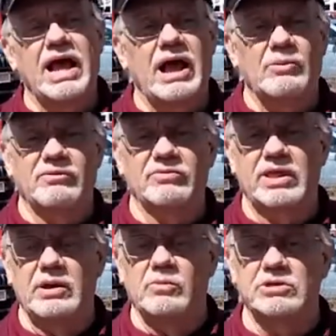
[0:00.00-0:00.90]
However,
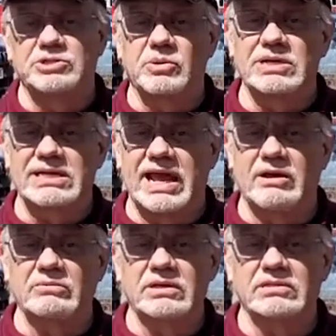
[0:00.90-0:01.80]
they were torn
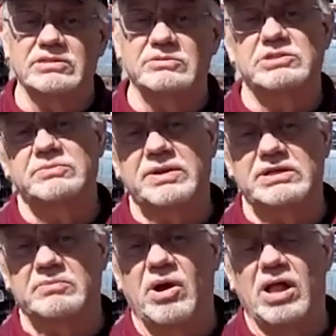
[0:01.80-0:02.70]
down due to be
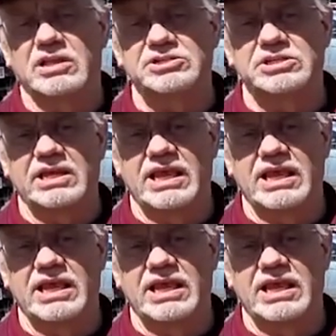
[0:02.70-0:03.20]
demolished